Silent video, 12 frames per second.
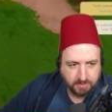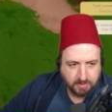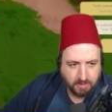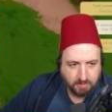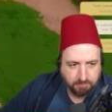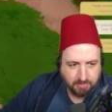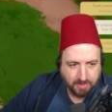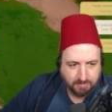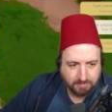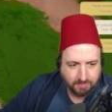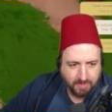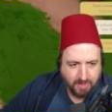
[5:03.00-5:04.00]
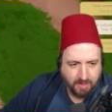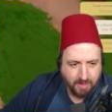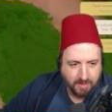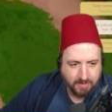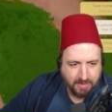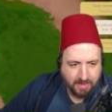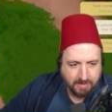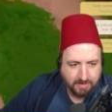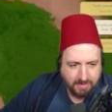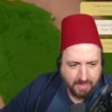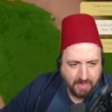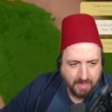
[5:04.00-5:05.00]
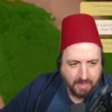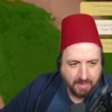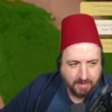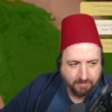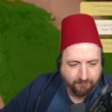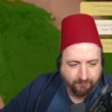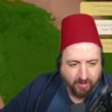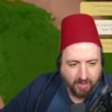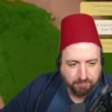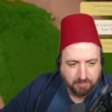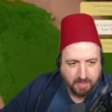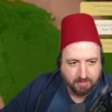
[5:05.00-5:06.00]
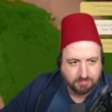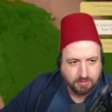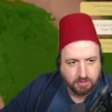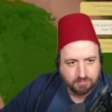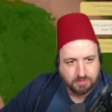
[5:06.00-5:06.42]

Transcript: the planks in there. And yay, got a fireplace. Good as